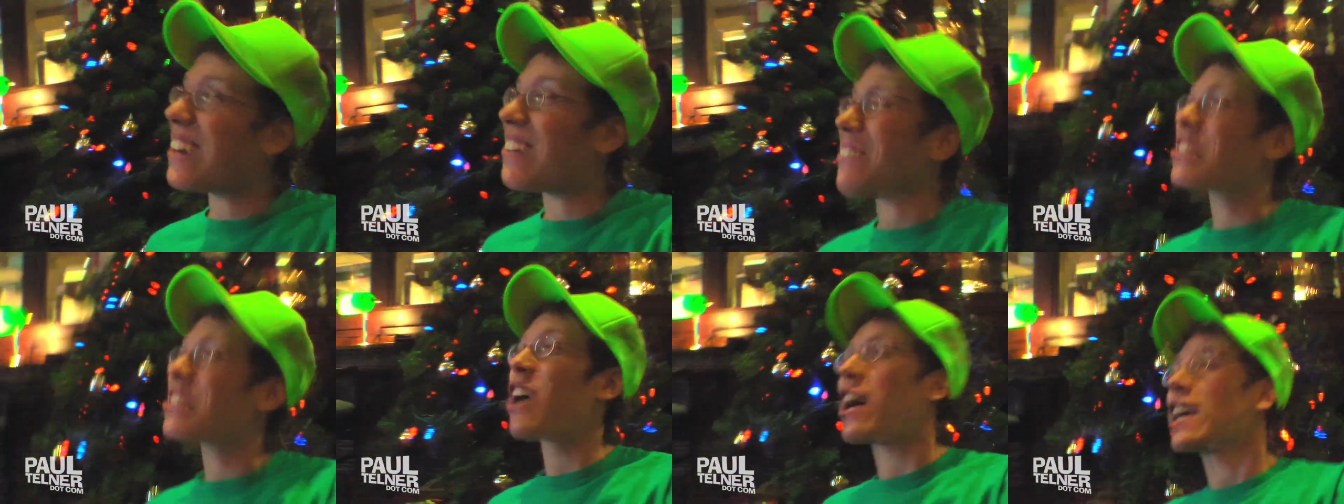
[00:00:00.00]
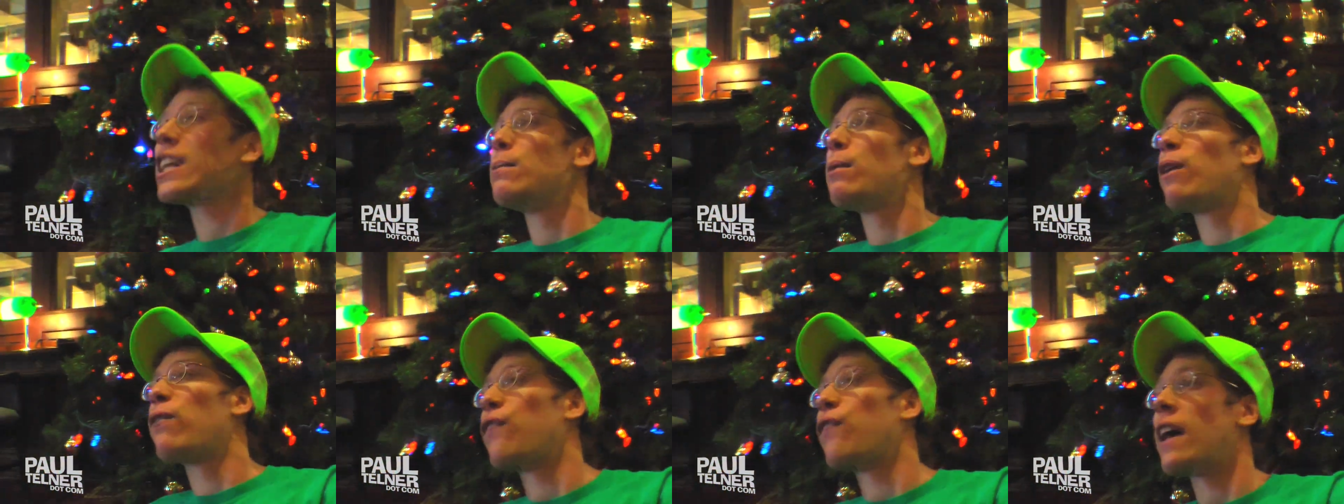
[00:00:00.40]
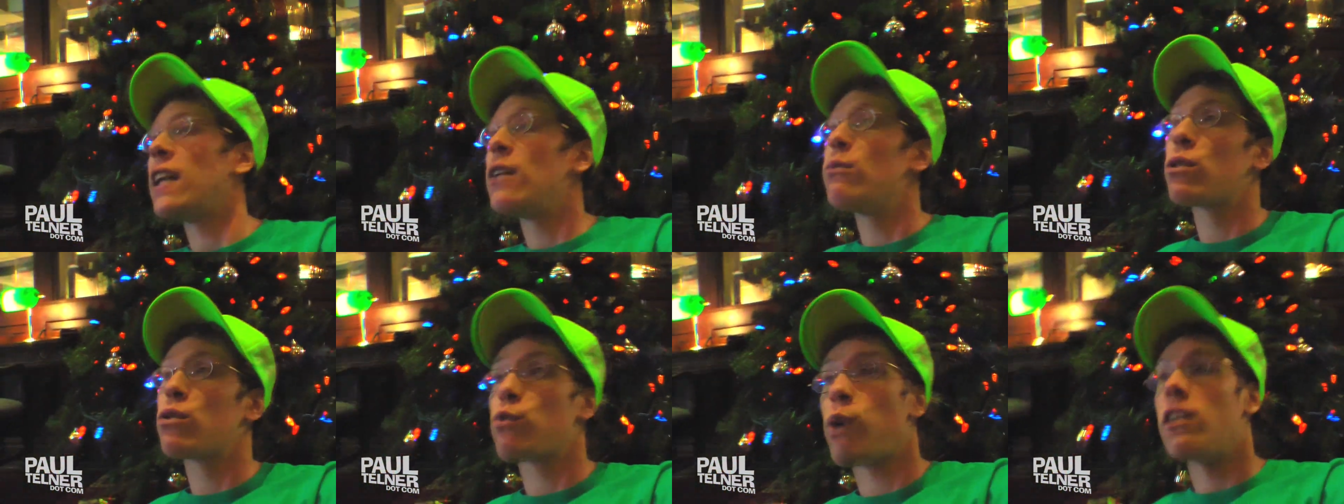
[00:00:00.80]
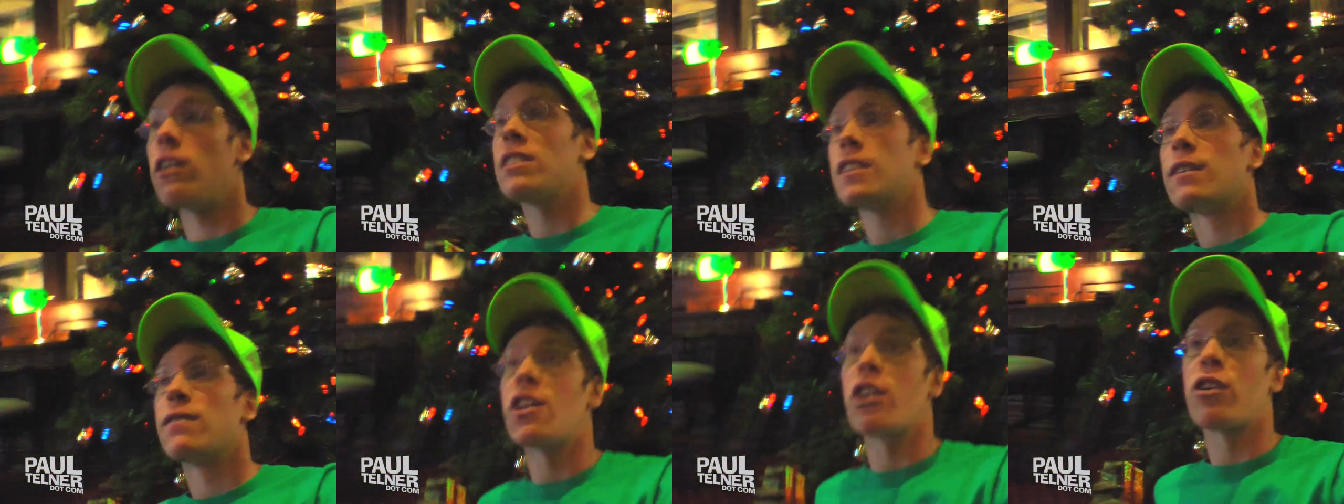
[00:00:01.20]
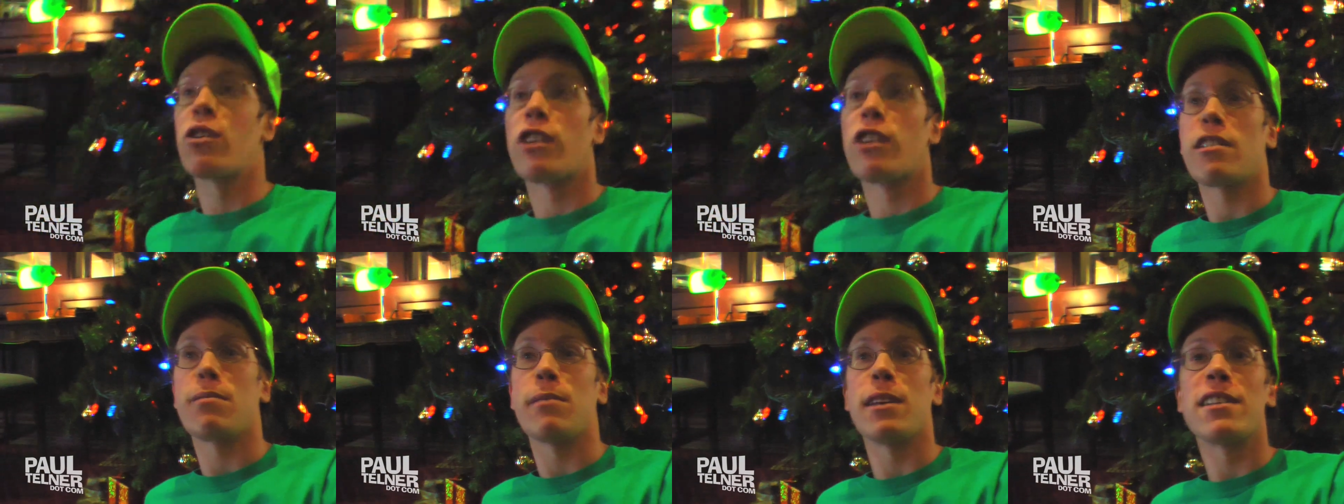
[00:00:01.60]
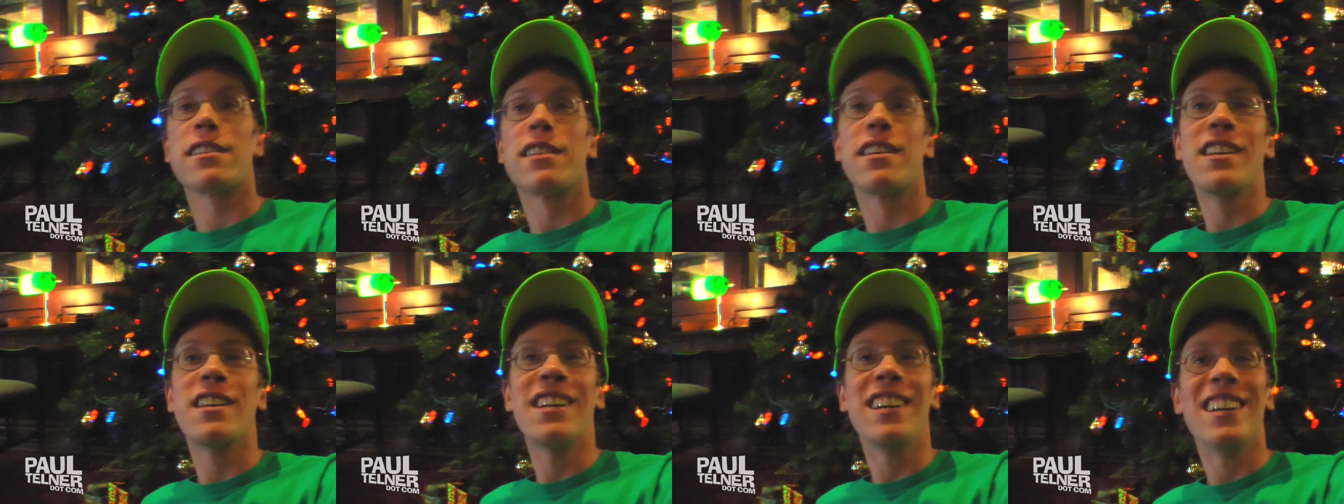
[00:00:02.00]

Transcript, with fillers: We're talking about fighting with relatives on Christmas.